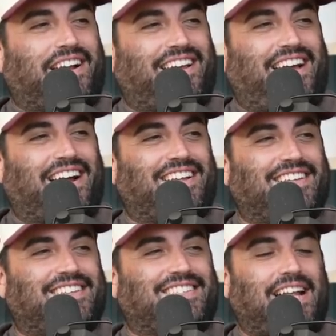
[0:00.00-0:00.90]

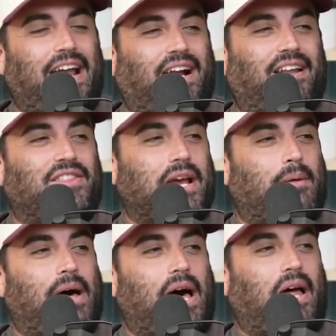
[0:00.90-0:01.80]
Tonight I'm going to think
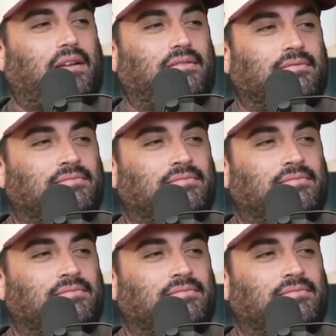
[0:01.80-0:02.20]
I'm hot.